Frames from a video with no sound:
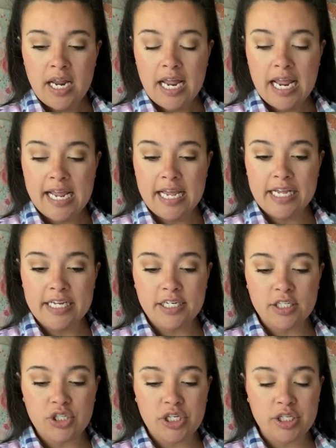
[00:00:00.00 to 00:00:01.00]

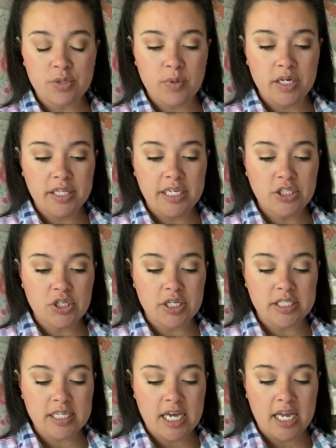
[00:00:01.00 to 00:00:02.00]
And she's really
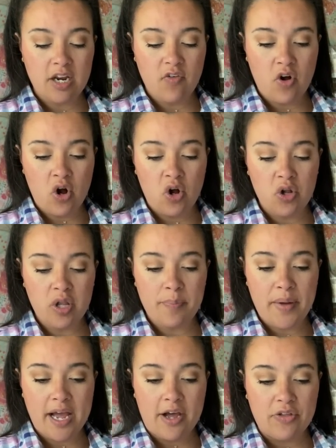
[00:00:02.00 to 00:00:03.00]
just kind of all
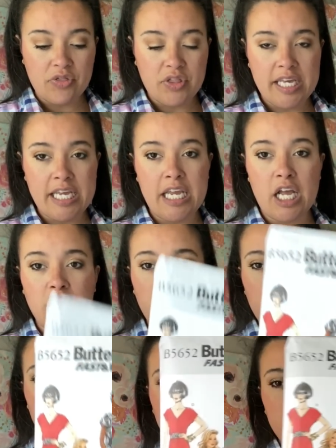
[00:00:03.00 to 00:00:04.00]
about the
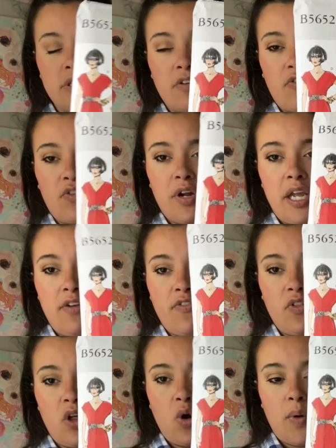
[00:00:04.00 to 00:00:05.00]
loose, free
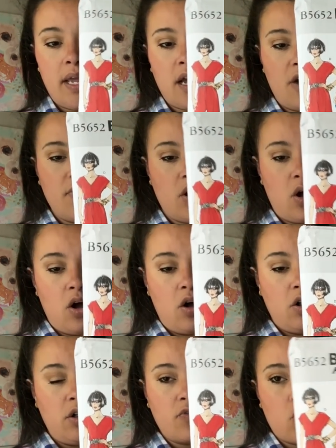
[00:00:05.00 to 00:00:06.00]
flowing of it
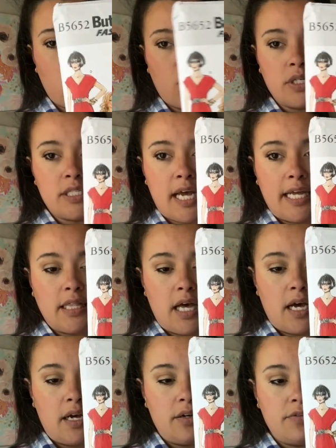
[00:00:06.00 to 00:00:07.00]
all. Of course, I
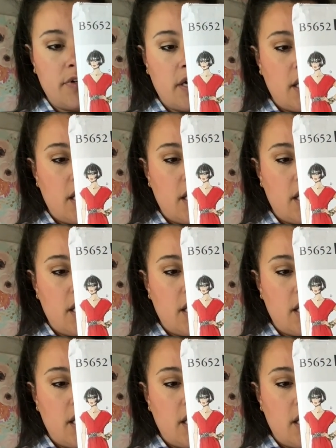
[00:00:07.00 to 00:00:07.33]
love